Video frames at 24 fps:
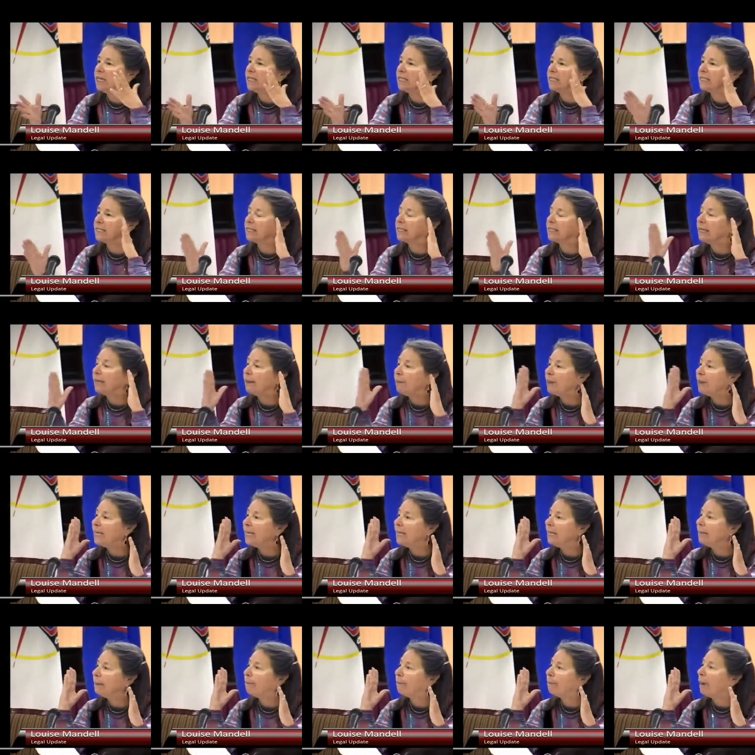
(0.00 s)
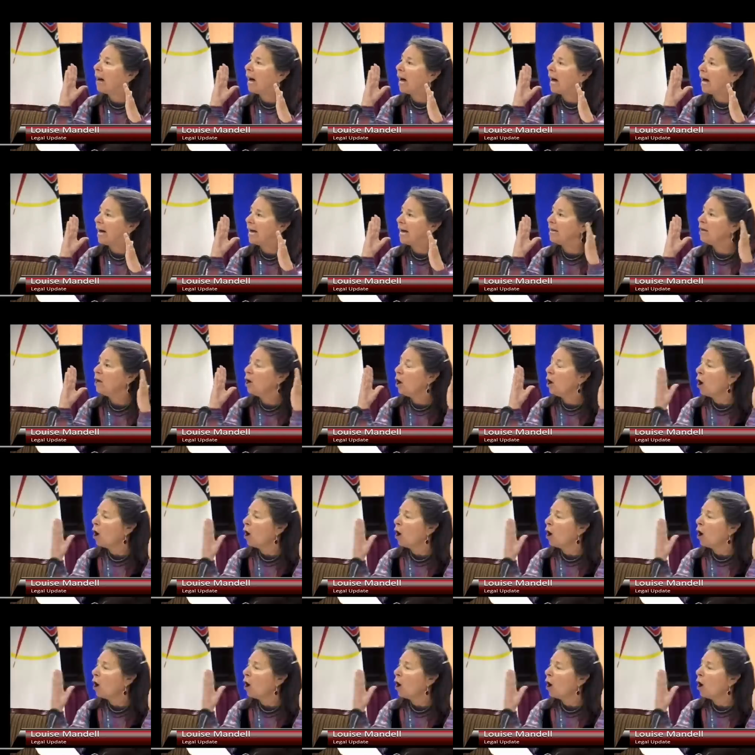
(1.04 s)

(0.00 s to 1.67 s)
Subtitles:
is limited by